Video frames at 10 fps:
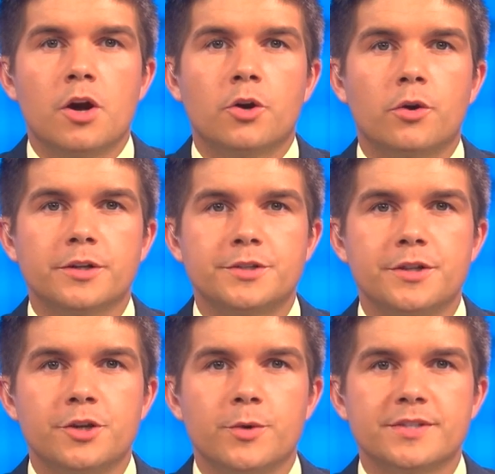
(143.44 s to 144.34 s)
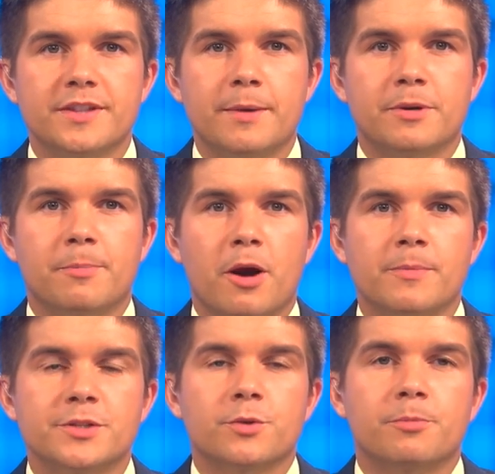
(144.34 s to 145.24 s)
According to the U.S. Labor
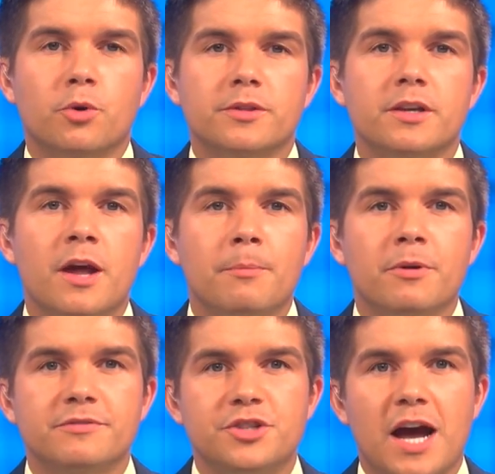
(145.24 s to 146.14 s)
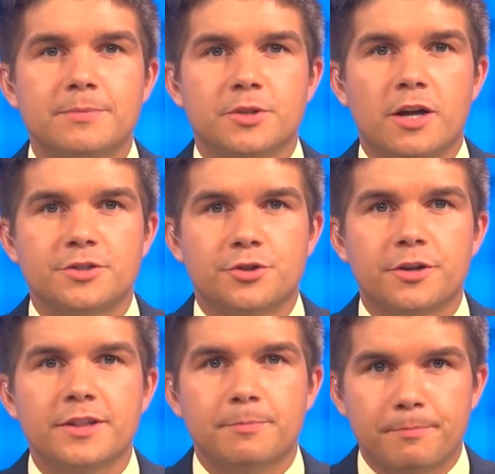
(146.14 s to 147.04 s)
Department's report, the number of jobs lost
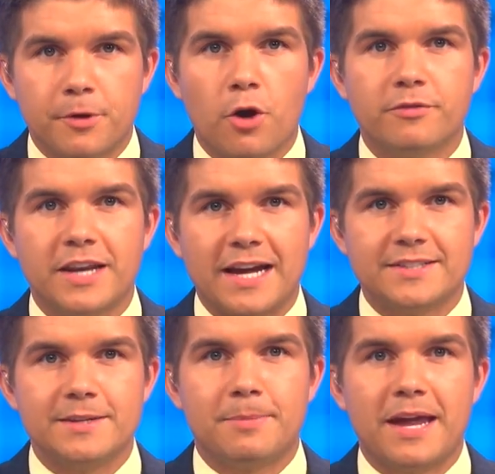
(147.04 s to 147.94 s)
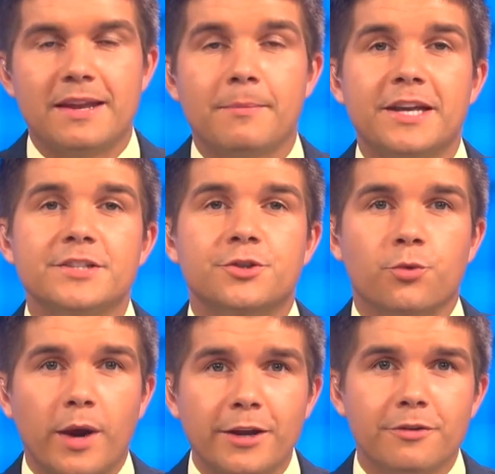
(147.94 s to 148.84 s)
during the COVID 19 pandemic is
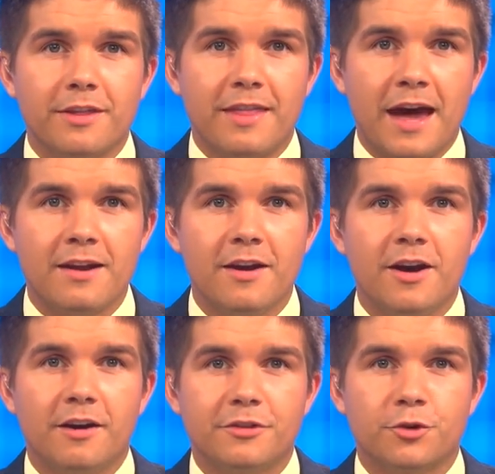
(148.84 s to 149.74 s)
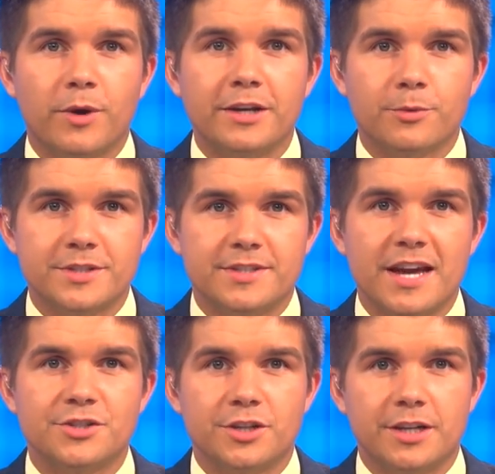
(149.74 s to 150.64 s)
greater than that of the Great
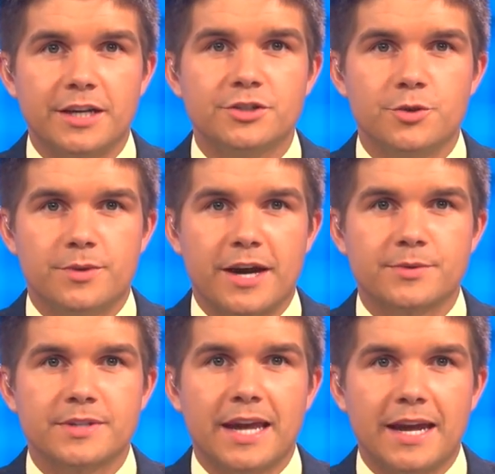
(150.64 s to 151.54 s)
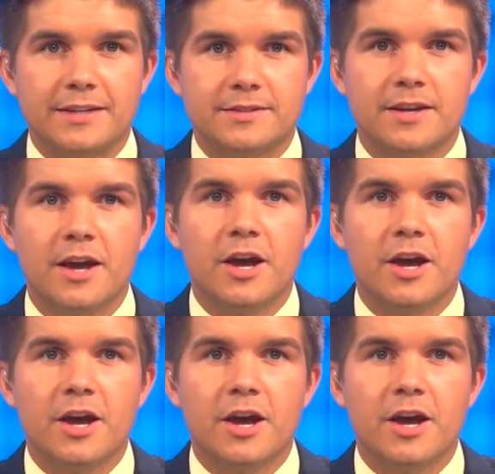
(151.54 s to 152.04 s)
Recession in 2008.